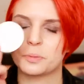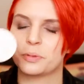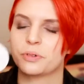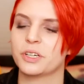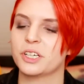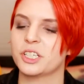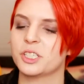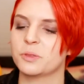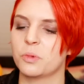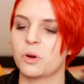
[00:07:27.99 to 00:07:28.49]

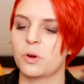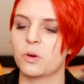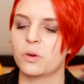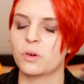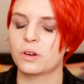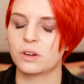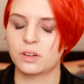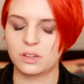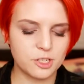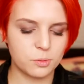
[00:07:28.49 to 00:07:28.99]
pretty small.
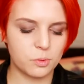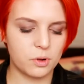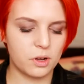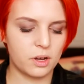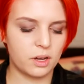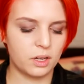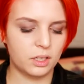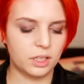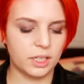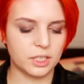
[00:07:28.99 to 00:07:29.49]
But these
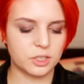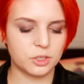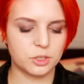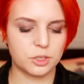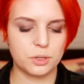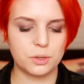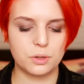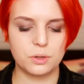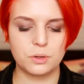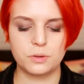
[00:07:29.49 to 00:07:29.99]
were like
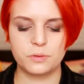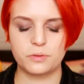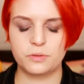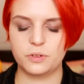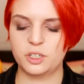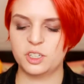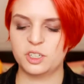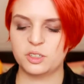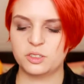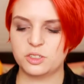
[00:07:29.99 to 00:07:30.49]
2
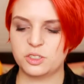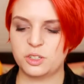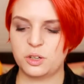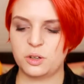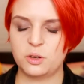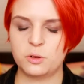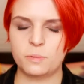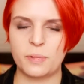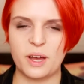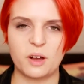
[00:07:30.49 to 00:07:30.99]
for
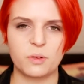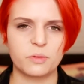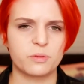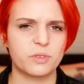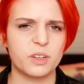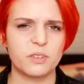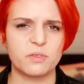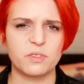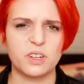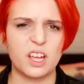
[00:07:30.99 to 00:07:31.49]

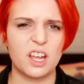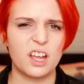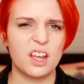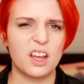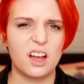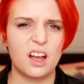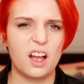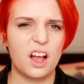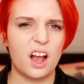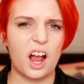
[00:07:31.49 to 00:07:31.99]
£2.50,
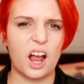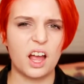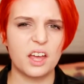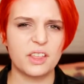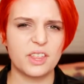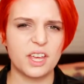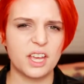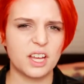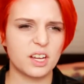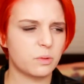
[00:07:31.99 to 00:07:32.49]

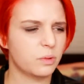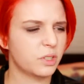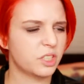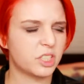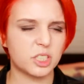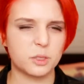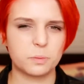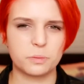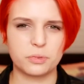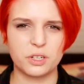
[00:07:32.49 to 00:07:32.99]
I think,
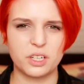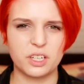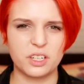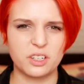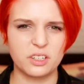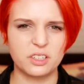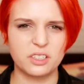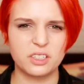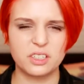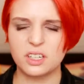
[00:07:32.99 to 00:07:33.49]
which is pretty
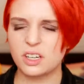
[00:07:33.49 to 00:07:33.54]
good.